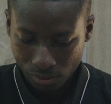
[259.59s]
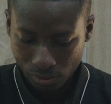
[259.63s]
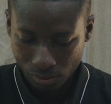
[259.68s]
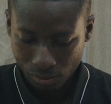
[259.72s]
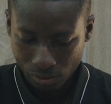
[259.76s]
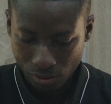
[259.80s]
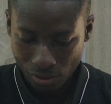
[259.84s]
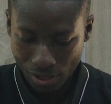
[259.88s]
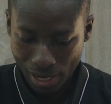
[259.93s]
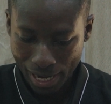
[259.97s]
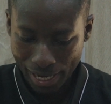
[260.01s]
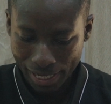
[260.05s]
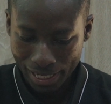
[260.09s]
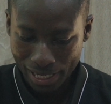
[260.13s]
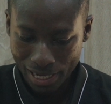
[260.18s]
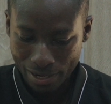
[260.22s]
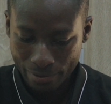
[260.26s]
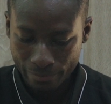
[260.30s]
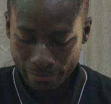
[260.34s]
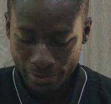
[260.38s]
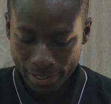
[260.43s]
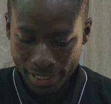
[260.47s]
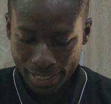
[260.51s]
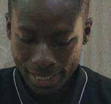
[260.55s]
So I
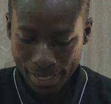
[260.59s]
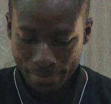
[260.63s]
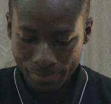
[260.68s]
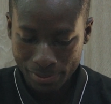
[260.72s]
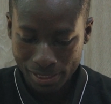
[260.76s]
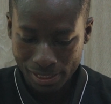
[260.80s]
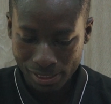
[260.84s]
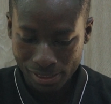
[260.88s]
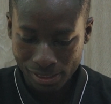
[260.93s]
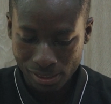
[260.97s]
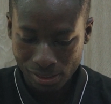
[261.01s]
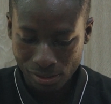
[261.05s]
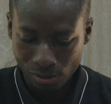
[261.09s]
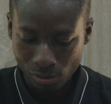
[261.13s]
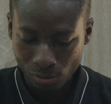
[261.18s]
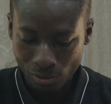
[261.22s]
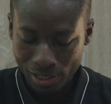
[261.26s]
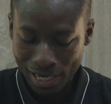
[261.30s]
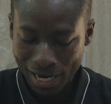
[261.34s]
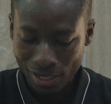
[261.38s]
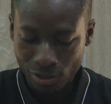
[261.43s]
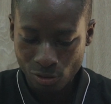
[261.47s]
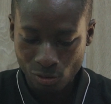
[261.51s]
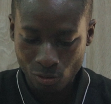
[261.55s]
can rename this. So
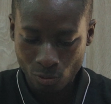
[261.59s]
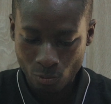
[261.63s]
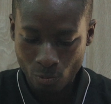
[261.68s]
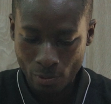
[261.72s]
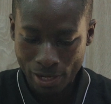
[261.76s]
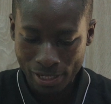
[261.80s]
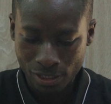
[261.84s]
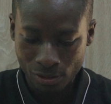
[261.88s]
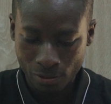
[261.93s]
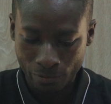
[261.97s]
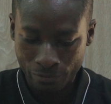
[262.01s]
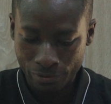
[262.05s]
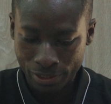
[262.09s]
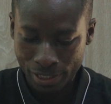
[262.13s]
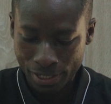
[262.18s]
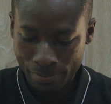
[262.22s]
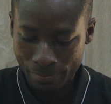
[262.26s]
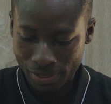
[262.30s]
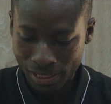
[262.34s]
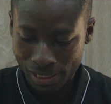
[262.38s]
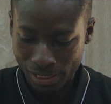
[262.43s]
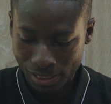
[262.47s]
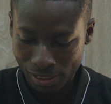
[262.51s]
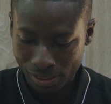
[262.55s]
there are two ways of
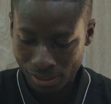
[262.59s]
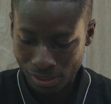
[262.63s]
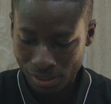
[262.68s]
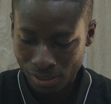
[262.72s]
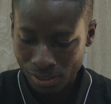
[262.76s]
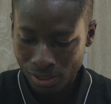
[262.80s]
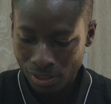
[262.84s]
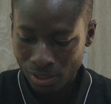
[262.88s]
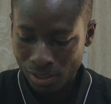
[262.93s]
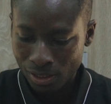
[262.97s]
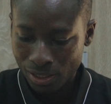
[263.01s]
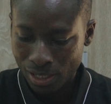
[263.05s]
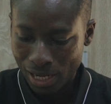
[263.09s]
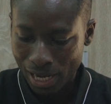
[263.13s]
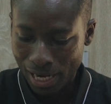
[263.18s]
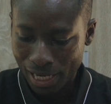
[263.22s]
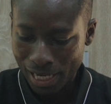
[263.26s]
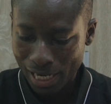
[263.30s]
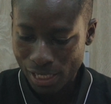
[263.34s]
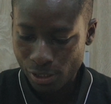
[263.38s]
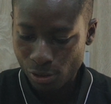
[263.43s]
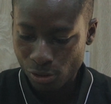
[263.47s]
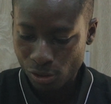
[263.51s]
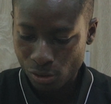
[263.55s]
renaming this. I
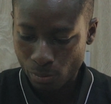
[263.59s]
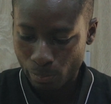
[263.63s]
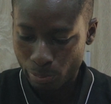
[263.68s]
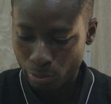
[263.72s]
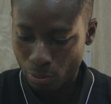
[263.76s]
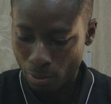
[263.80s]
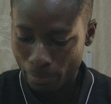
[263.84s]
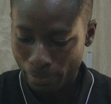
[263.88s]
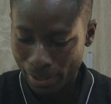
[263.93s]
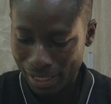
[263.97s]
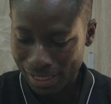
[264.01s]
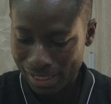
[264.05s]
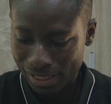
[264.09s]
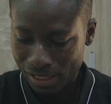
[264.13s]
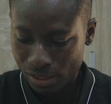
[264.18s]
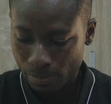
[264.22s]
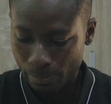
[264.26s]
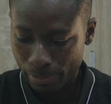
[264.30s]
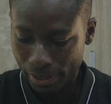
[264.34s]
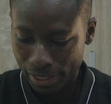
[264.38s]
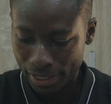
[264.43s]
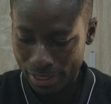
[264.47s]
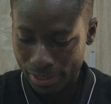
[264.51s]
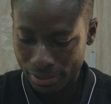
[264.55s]
can use the properties
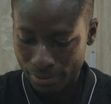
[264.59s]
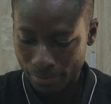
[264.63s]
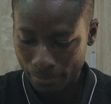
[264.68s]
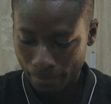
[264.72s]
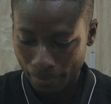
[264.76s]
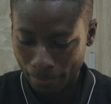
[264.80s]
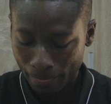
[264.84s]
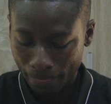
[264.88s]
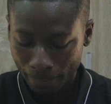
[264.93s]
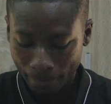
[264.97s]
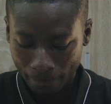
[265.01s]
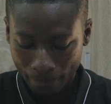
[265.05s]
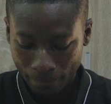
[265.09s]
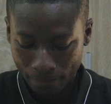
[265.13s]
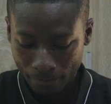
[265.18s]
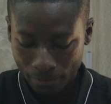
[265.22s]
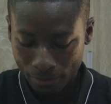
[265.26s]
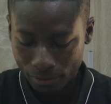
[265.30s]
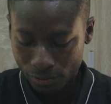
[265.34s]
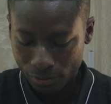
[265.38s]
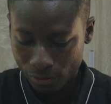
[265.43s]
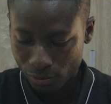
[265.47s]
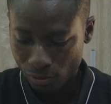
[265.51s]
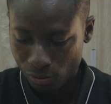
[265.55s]
pane
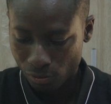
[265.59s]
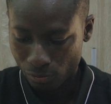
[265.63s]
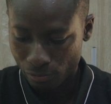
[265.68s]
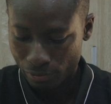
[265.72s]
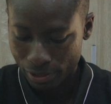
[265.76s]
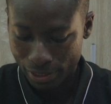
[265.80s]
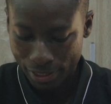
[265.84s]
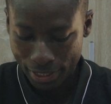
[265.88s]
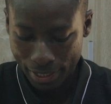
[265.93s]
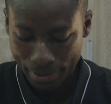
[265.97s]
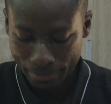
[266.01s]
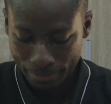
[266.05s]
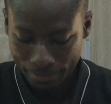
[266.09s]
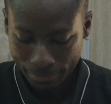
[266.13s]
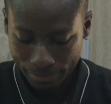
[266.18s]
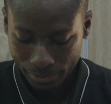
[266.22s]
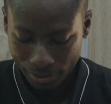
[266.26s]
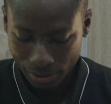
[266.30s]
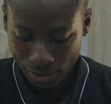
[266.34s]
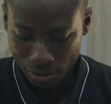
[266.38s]
to rename.